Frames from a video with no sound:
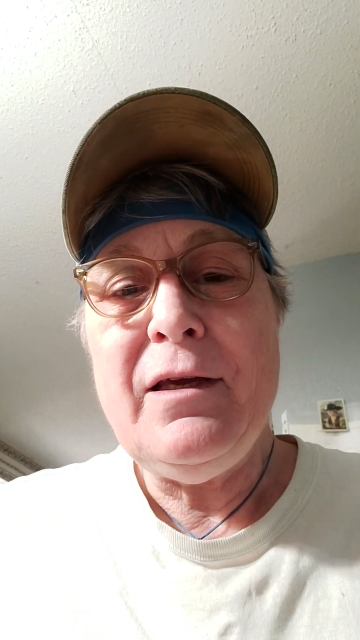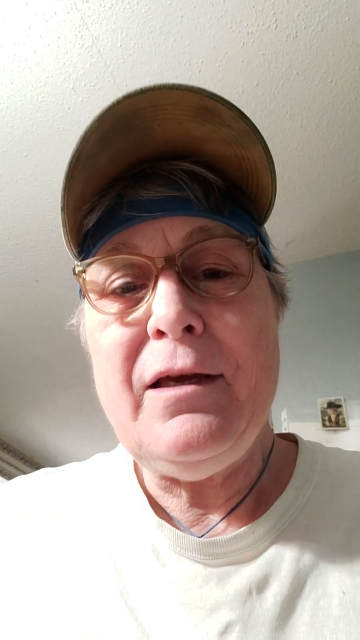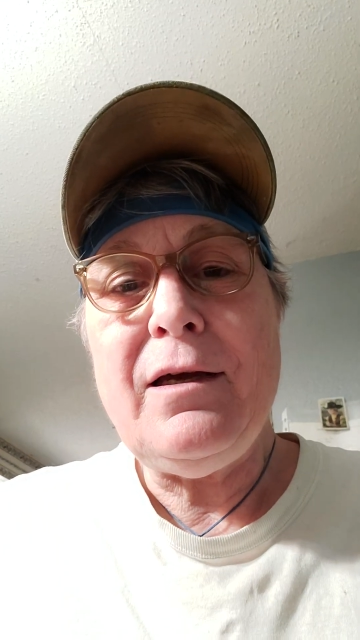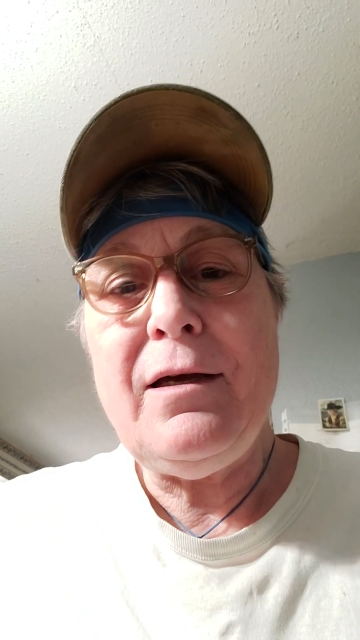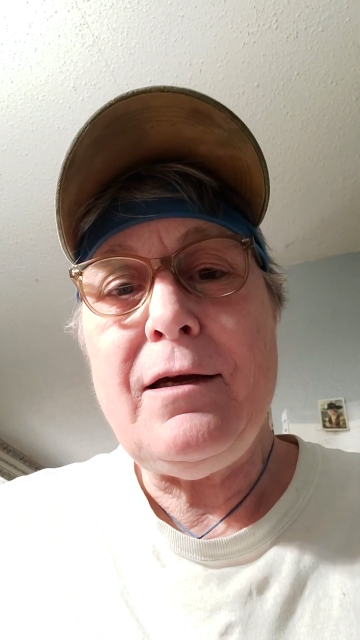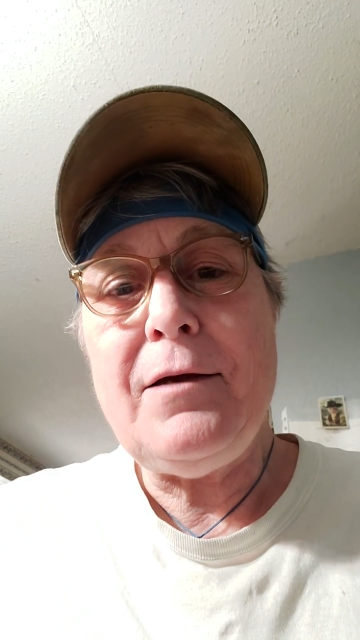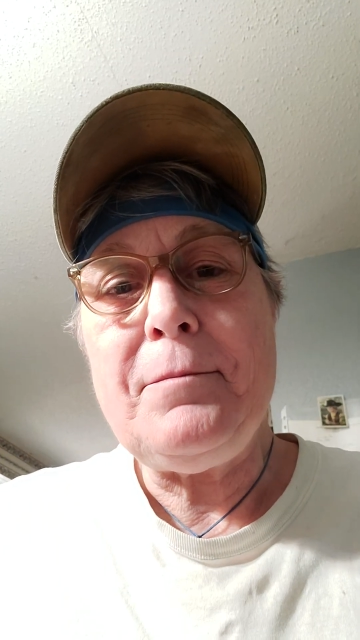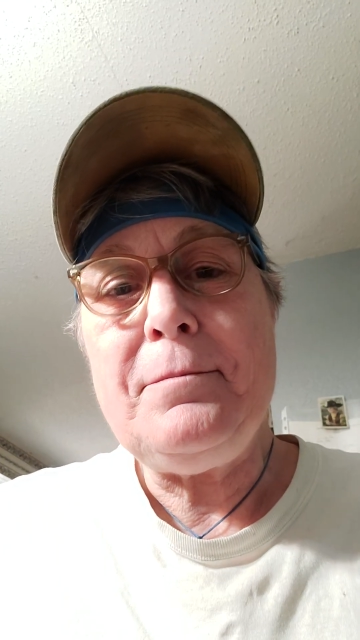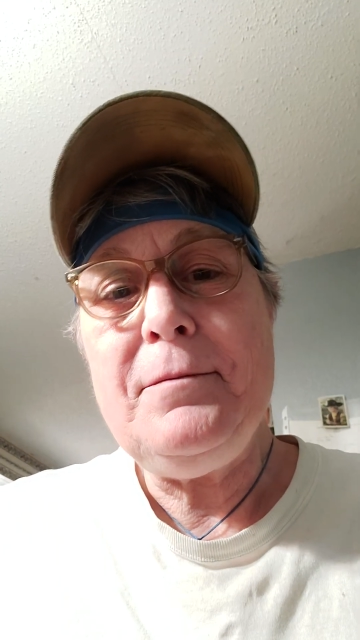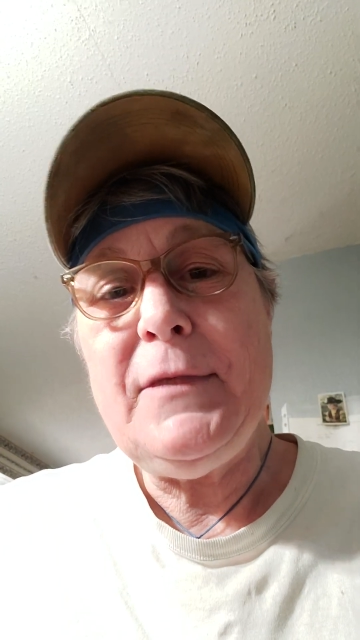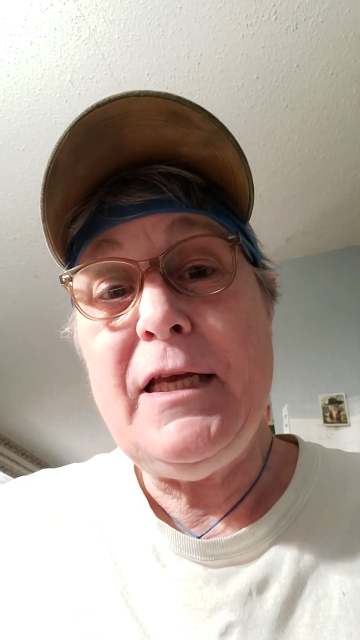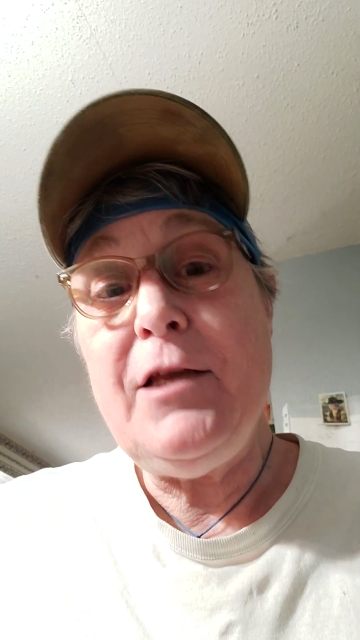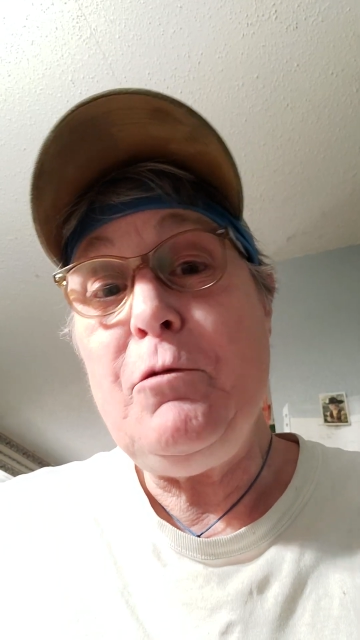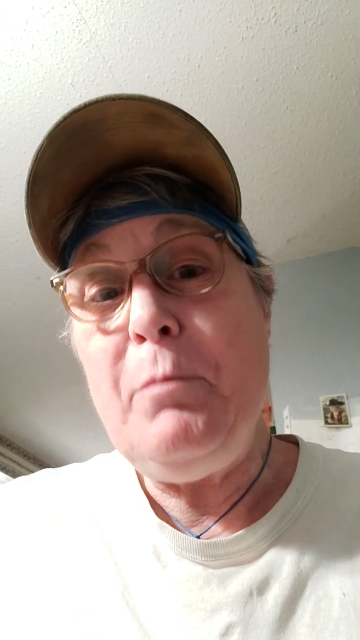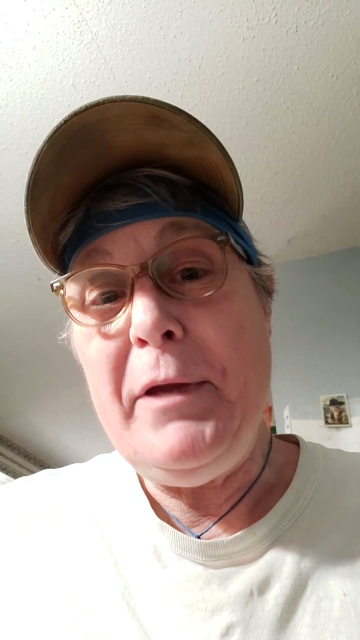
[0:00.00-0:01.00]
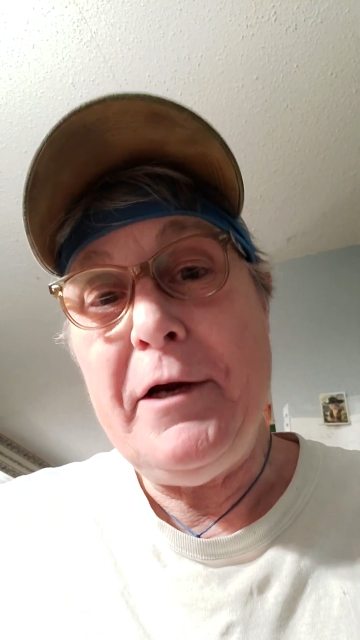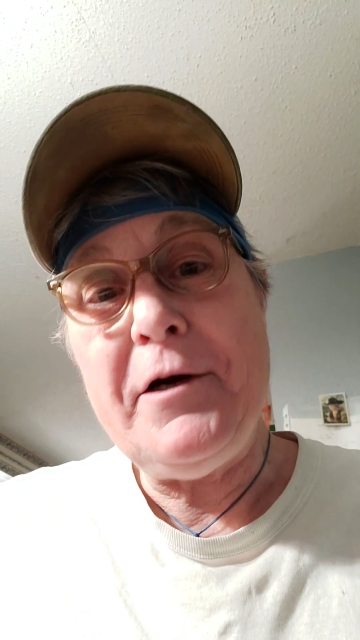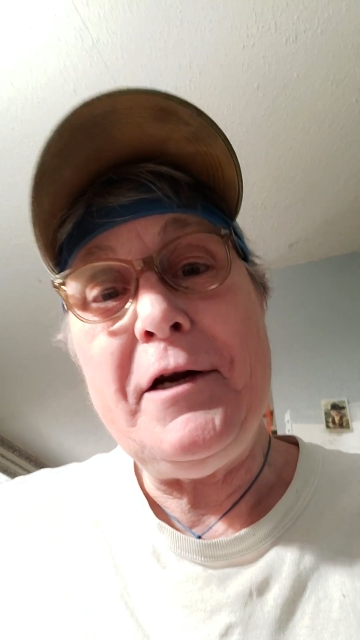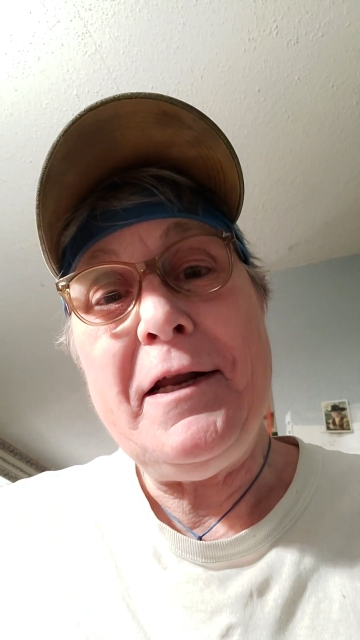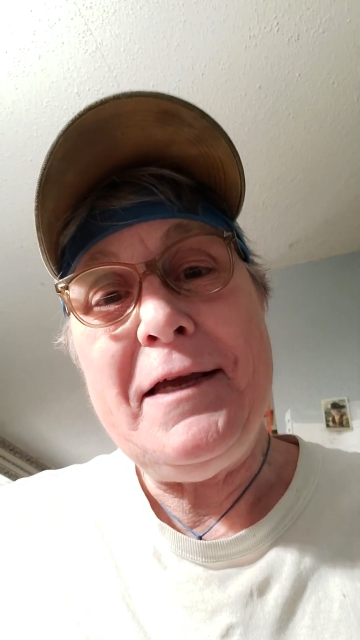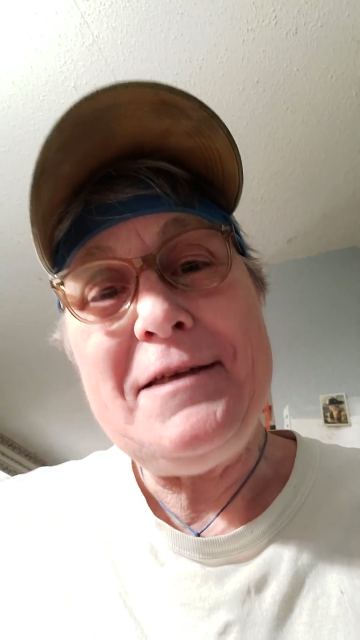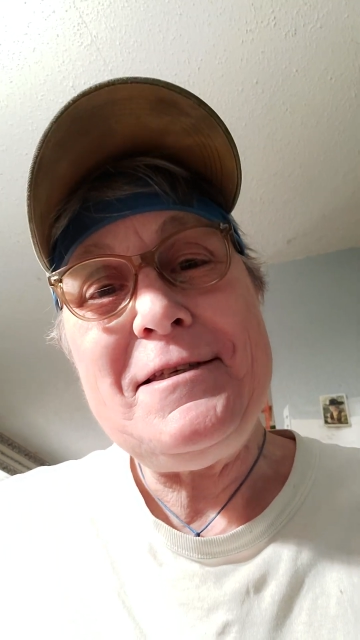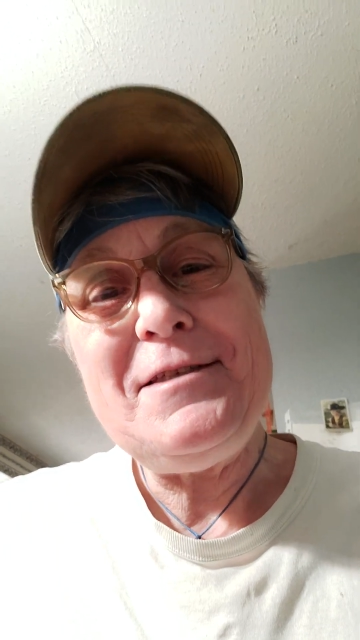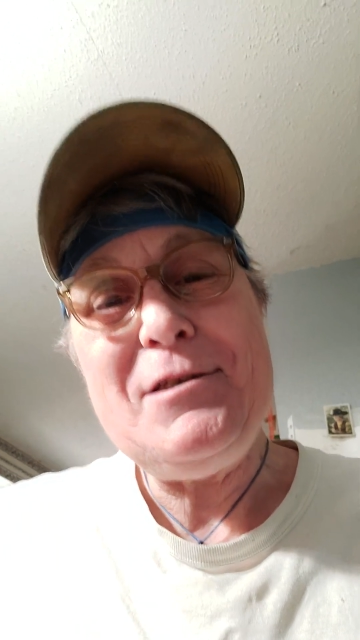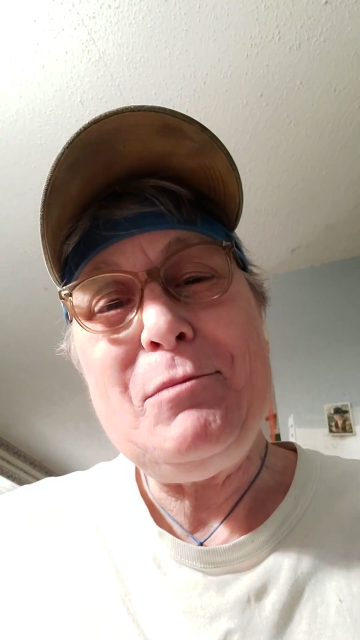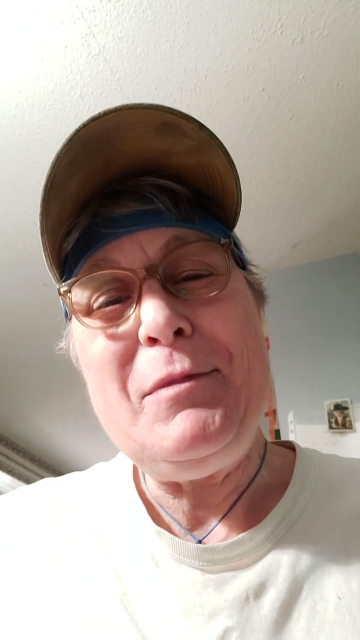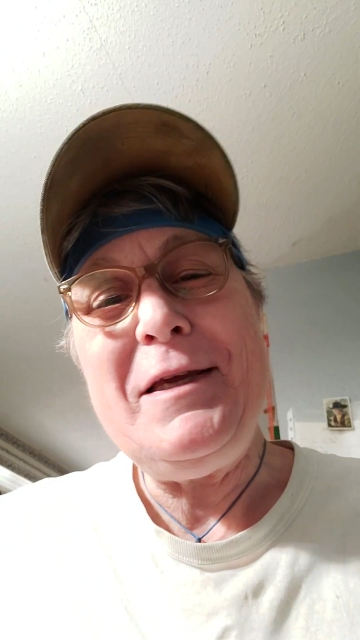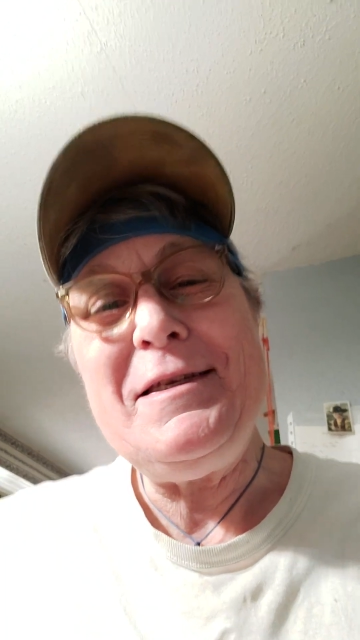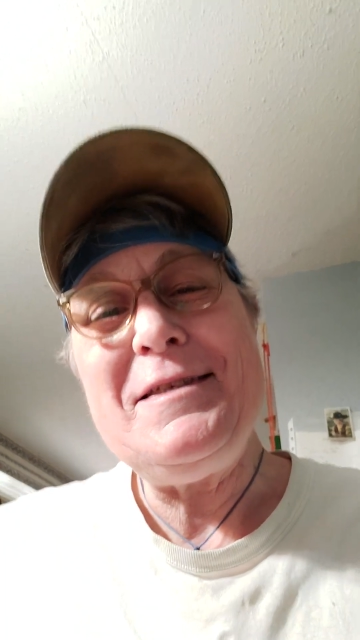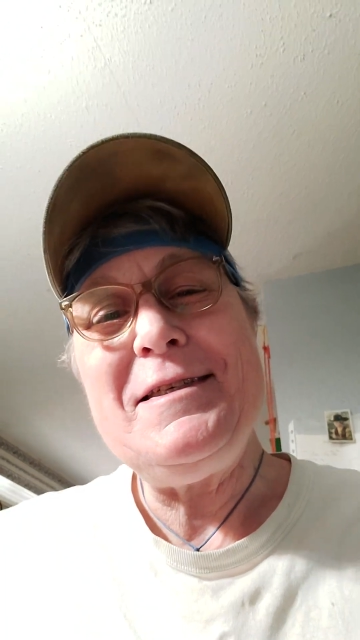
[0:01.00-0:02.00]
and marinize it,
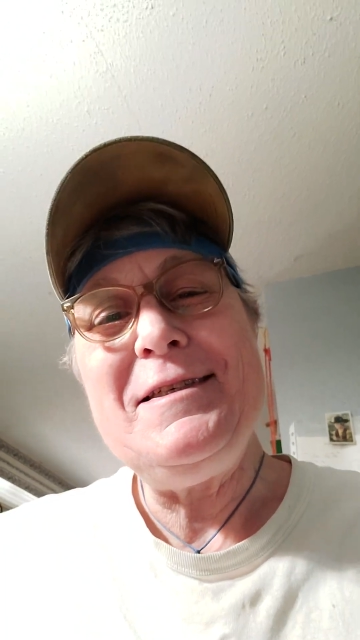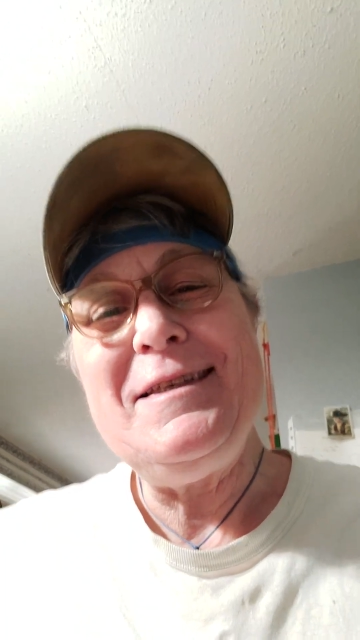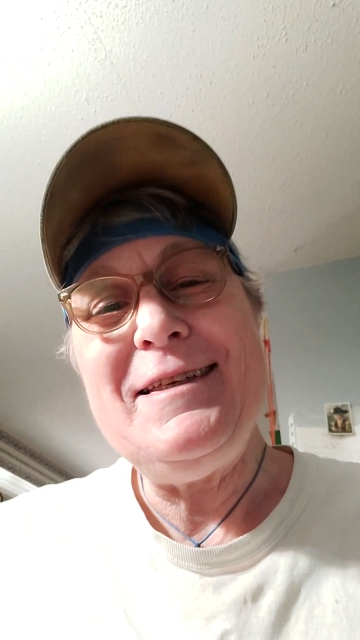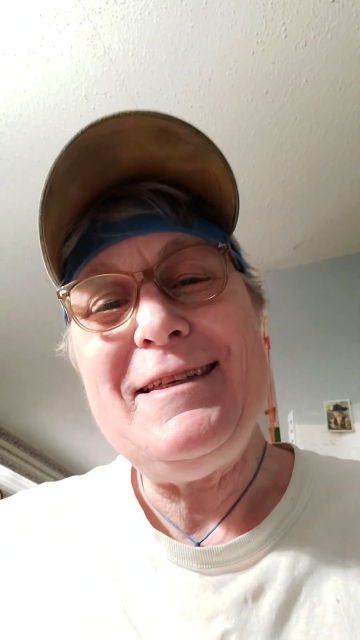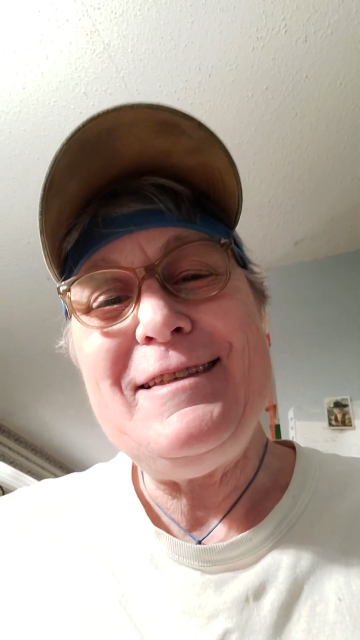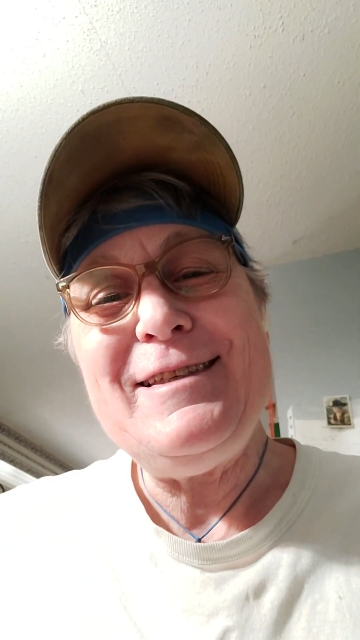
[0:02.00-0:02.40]
basically.